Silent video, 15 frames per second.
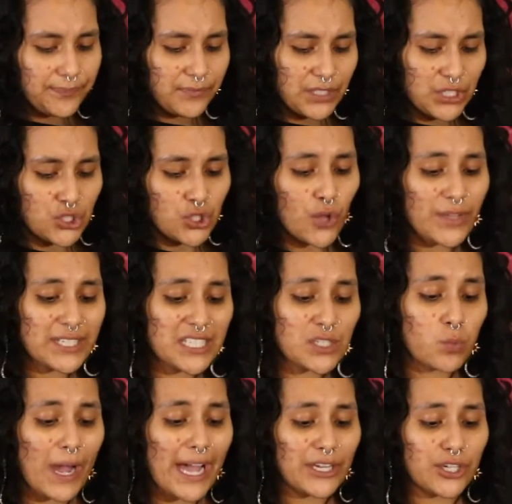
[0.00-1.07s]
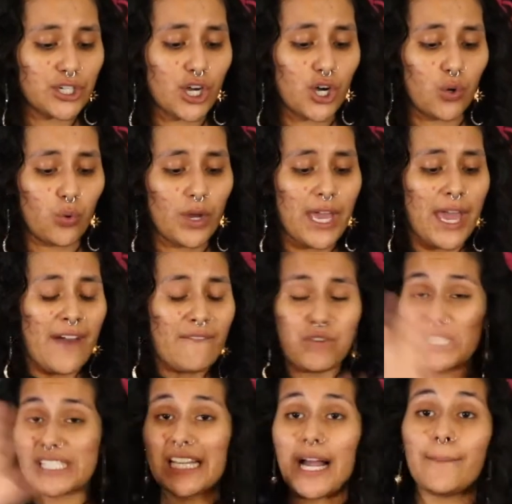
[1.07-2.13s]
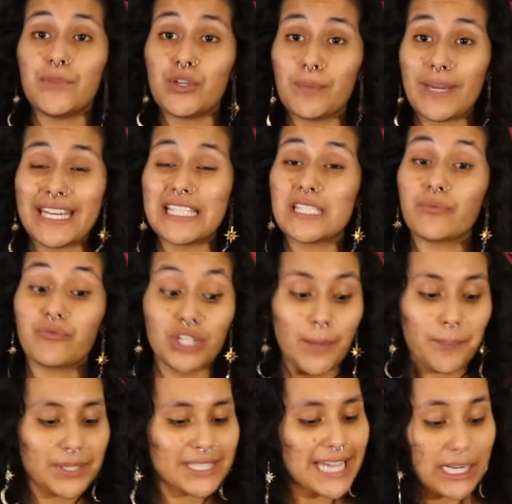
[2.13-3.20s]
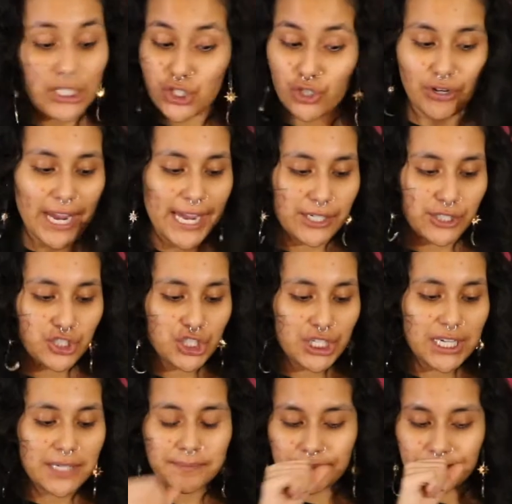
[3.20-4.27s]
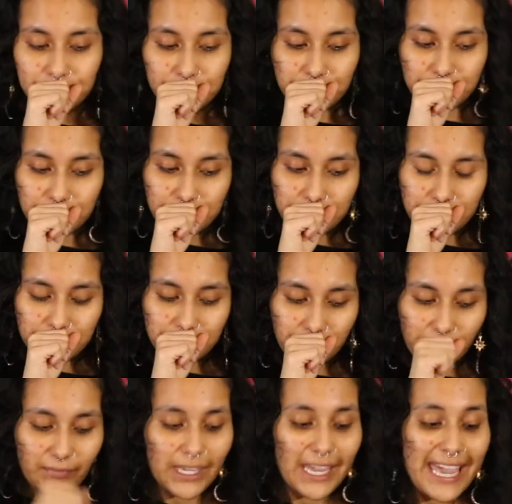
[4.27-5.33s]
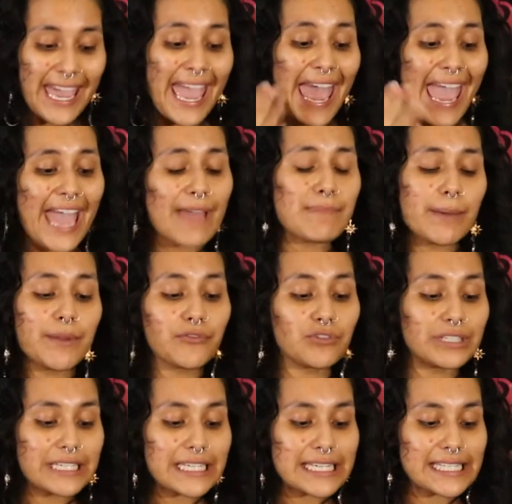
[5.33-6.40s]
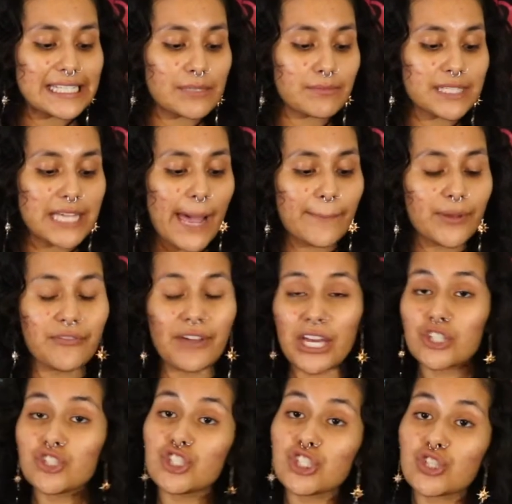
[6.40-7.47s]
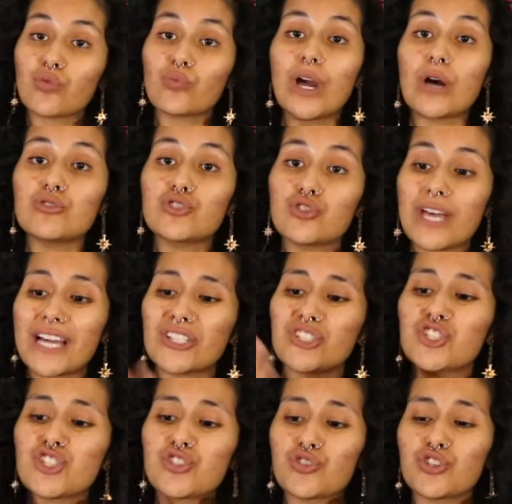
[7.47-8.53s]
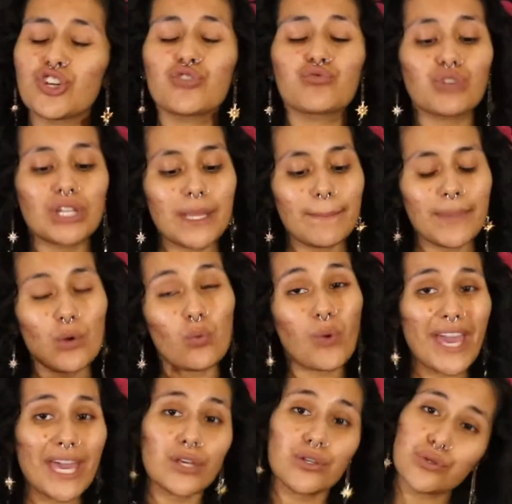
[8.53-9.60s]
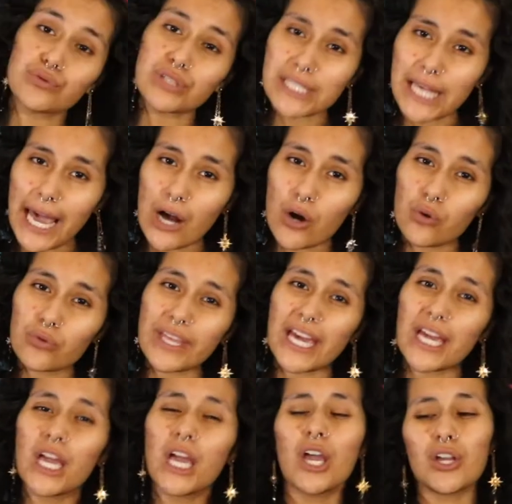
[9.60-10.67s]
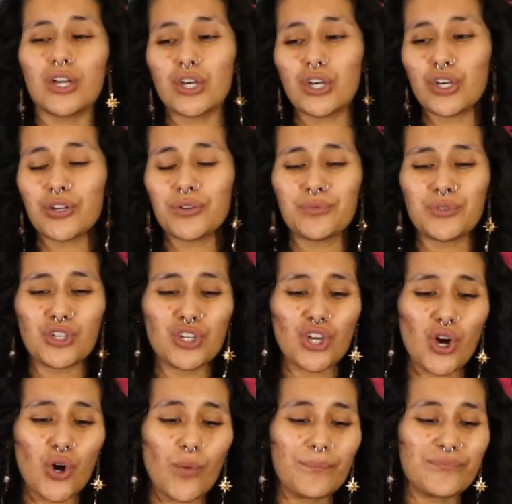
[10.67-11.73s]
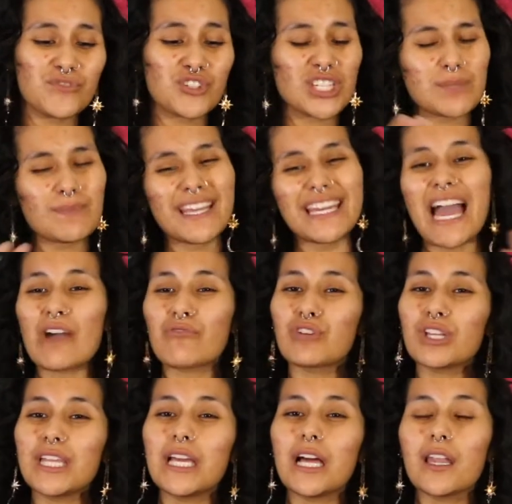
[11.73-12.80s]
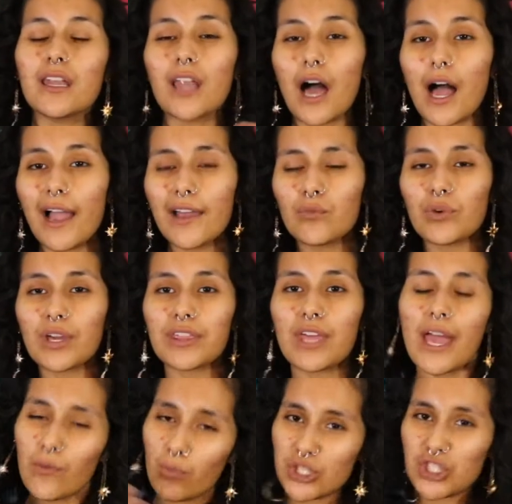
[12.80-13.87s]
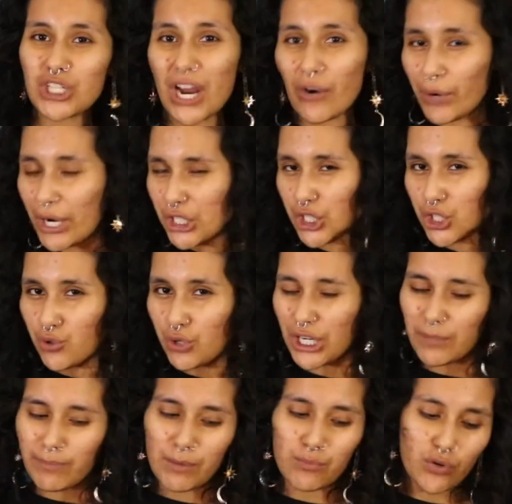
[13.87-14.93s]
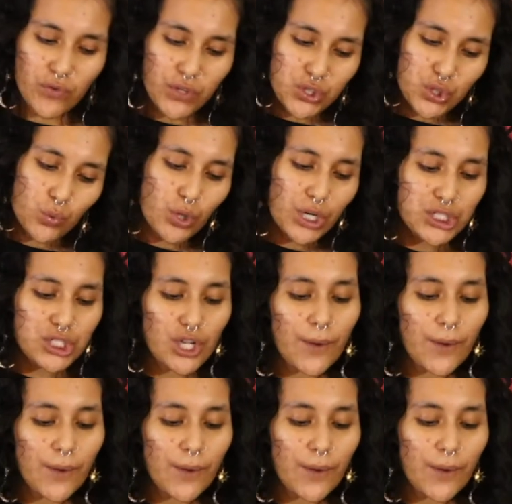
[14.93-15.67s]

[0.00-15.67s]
So this is why, you know, for some, you may need to really protect your energy and maybe release some type of energies around you that just could really be weighing you down, that could, you know, just may not really align with which direction you could be moving towards.